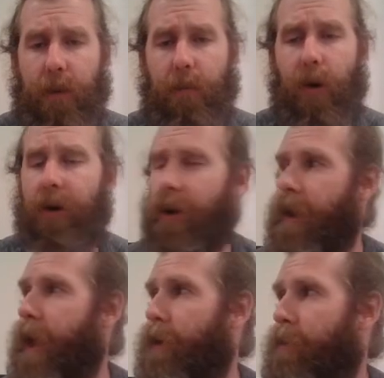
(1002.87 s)
People already
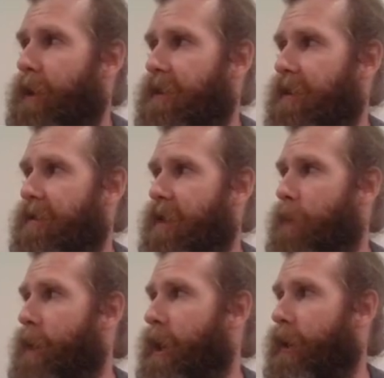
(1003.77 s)
like mixing
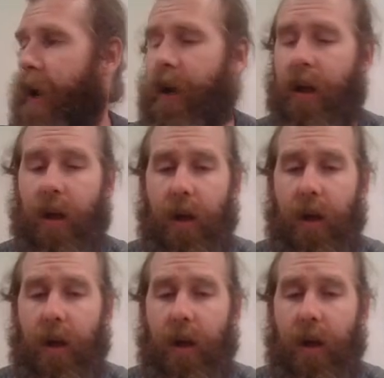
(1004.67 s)
Soundman Great